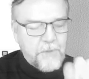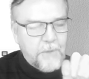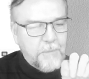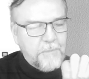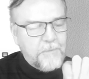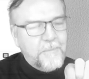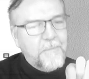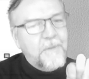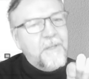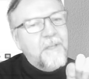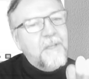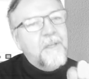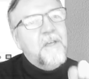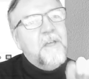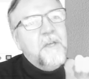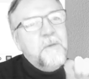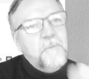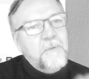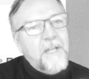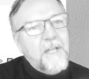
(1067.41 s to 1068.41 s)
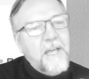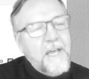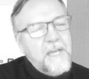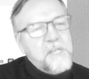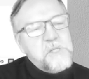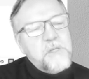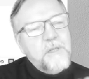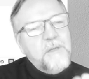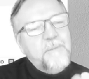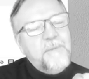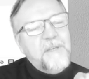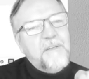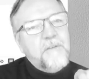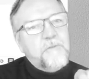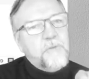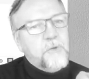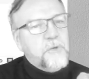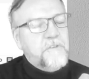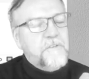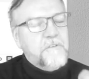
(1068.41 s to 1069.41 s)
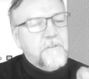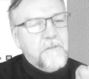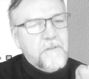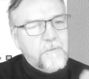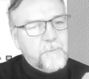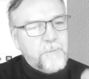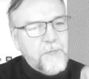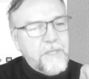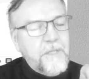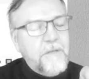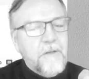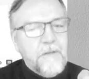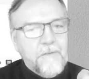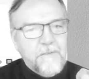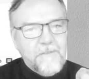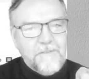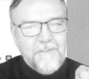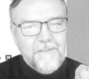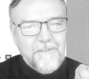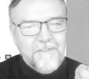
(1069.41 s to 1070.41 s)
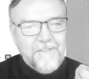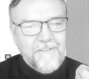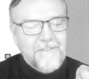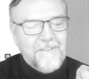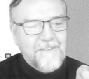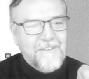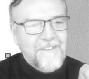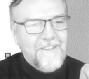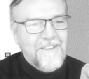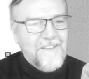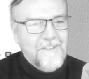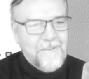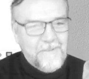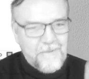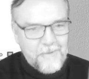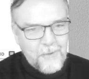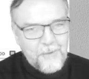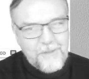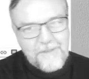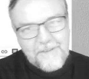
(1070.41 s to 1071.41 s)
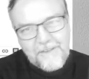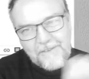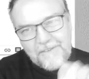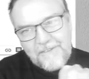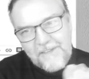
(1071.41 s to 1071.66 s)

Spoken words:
problem, will actually be the torsional spring constant. So it can